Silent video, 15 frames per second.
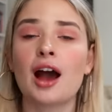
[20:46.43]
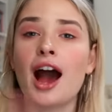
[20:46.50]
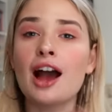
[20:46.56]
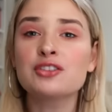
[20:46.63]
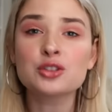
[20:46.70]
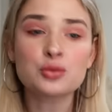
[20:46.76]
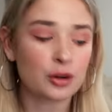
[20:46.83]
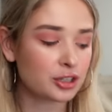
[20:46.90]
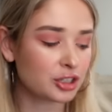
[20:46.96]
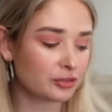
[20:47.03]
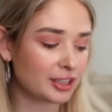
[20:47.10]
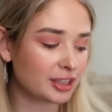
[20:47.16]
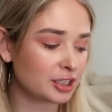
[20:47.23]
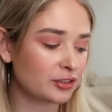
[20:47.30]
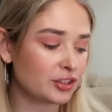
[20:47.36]
I just wanted to
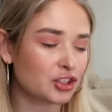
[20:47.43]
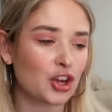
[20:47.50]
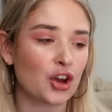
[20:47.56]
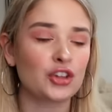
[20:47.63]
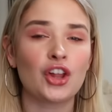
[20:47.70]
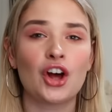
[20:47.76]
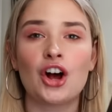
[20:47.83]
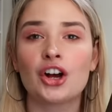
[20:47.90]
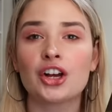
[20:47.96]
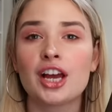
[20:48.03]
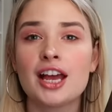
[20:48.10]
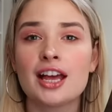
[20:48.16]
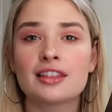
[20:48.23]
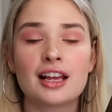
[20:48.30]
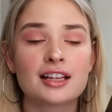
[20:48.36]
read this for so long.
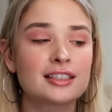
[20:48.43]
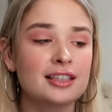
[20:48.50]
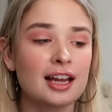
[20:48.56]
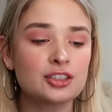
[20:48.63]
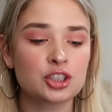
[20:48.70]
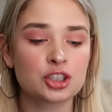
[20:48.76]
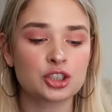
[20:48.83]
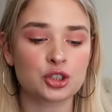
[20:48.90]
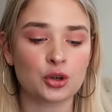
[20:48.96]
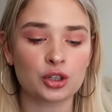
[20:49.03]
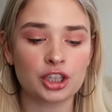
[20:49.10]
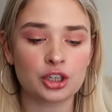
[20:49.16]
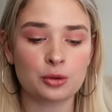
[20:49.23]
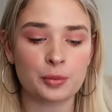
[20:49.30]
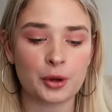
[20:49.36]
They're such
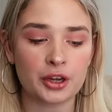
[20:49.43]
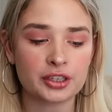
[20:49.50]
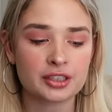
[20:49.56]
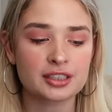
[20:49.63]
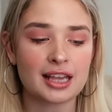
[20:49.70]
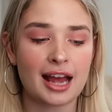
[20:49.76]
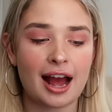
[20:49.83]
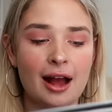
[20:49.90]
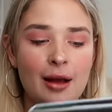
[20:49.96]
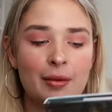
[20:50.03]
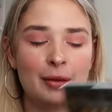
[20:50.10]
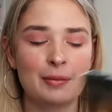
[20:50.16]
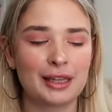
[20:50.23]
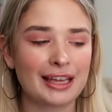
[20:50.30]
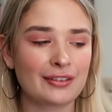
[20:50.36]
short little books.
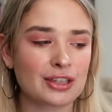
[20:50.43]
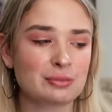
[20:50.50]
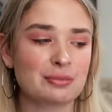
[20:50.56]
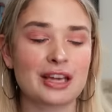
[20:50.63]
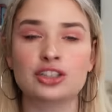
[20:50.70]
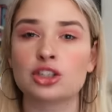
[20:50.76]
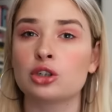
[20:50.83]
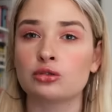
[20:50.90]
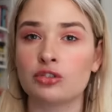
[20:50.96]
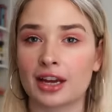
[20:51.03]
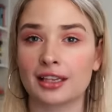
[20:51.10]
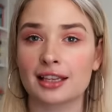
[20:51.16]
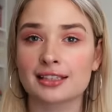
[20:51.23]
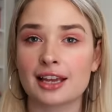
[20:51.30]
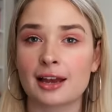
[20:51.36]
I believe it's magical
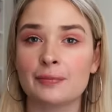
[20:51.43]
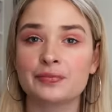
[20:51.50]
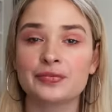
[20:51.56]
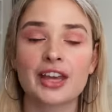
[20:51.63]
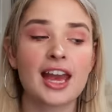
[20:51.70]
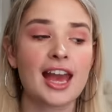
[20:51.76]
realism.